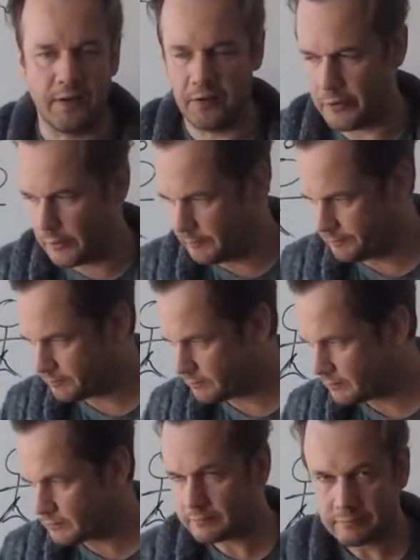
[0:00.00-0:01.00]
can do.
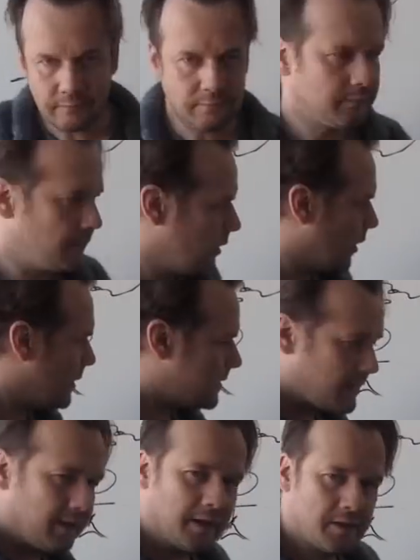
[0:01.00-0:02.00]
Now
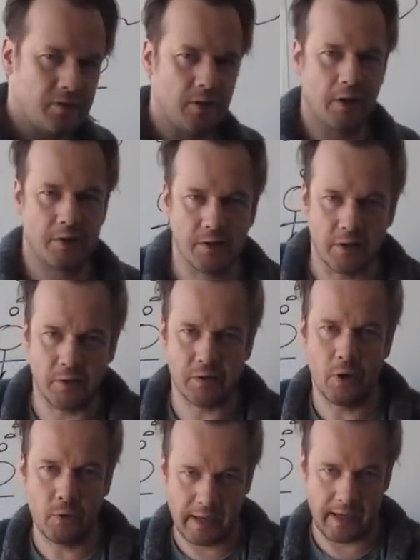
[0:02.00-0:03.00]
Tillich starts and
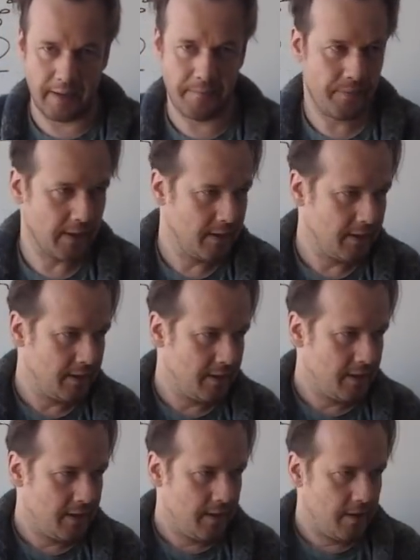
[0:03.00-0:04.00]
goes, okay,
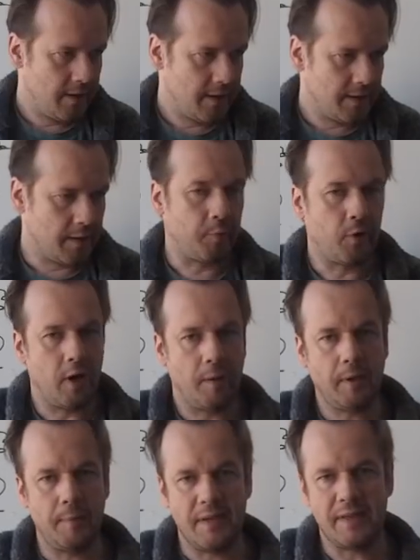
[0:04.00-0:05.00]
the
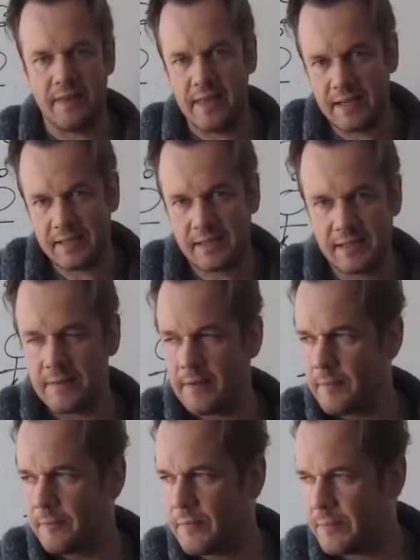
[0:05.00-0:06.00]
problem is this
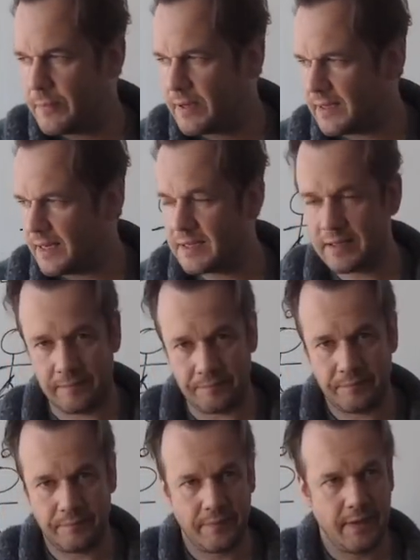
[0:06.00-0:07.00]

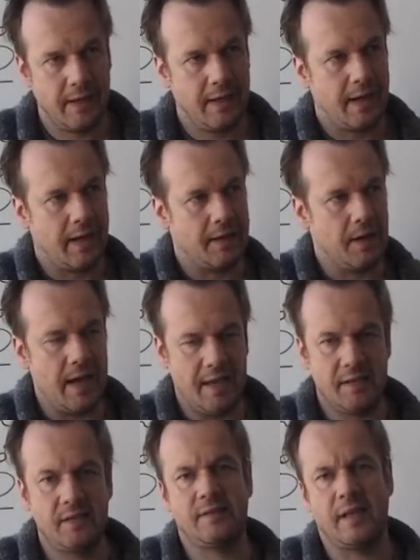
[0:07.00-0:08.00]
position
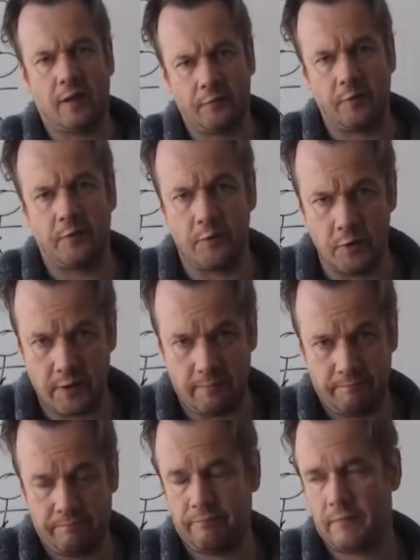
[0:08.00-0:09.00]
is
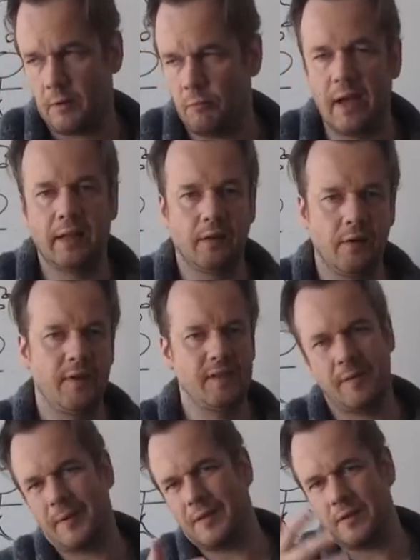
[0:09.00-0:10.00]
self-refuting.
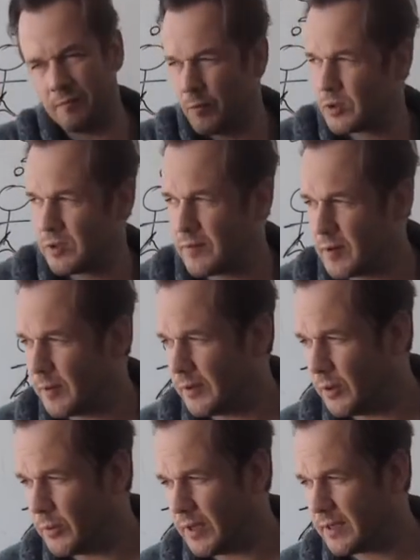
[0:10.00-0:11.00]
relativism, and most of you will
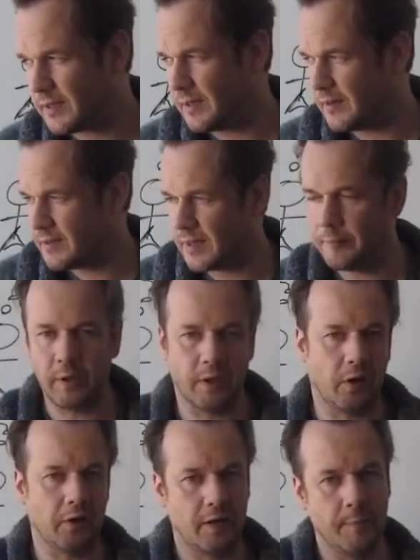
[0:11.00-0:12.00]
know this, the simple
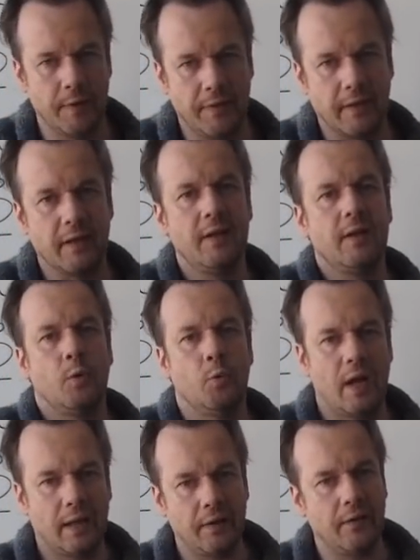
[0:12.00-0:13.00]
argument that
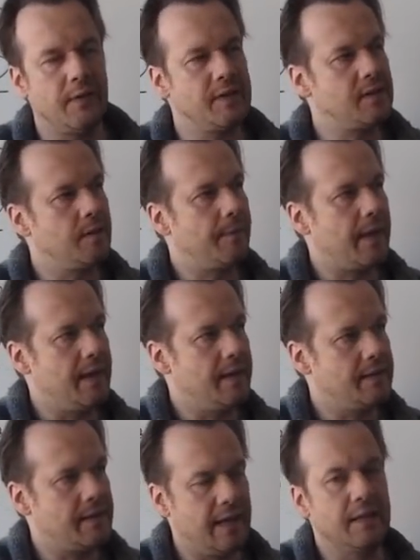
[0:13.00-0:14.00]
relativism
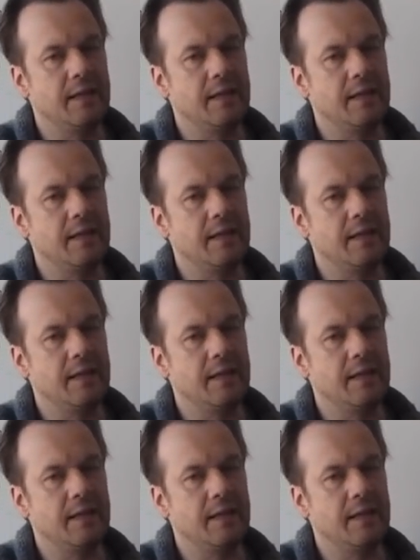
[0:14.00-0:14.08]
is